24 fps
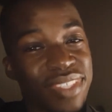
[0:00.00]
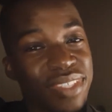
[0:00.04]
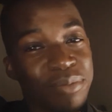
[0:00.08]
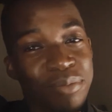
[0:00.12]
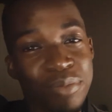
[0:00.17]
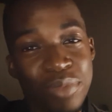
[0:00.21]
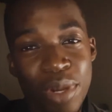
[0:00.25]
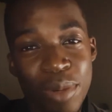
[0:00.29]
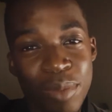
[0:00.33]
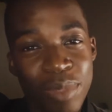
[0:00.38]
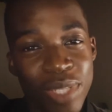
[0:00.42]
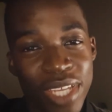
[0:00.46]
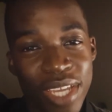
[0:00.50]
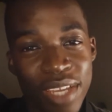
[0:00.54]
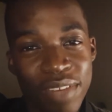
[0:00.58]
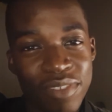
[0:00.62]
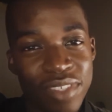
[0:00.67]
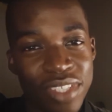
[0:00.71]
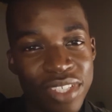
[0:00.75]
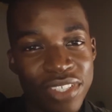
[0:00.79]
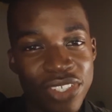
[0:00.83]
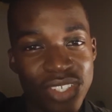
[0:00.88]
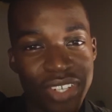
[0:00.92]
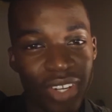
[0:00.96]
Probably
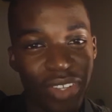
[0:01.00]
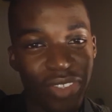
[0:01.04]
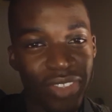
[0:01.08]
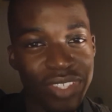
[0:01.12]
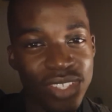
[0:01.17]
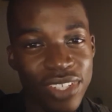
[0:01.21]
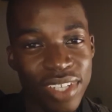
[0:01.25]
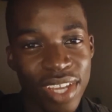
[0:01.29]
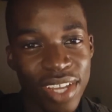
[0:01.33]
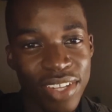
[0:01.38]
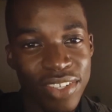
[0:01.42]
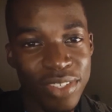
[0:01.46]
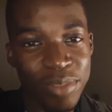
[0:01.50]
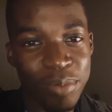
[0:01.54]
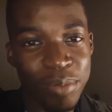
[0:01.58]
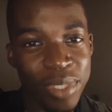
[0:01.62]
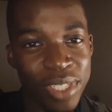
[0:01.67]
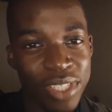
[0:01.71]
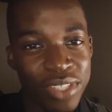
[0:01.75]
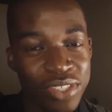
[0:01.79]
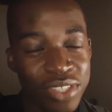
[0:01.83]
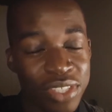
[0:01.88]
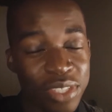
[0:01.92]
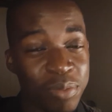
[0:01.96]
average around 300
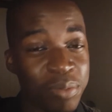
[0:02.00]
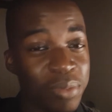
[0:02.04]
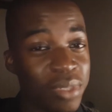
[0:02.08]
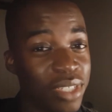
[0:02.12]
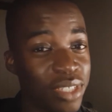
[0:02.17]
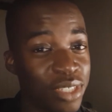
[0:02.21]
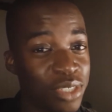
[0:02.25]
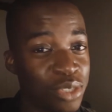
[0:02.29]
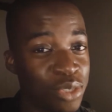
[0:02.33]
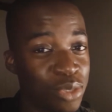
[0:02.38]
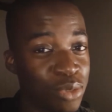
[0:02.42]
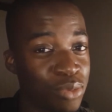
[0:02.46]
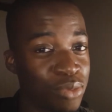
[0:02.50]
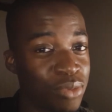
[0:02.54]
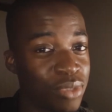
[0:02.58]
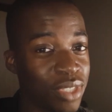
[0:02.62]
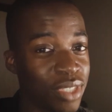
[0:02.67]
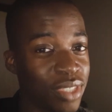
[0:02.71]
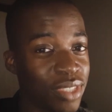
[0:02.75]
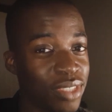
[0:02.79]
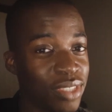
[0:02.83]
pictures per shoot.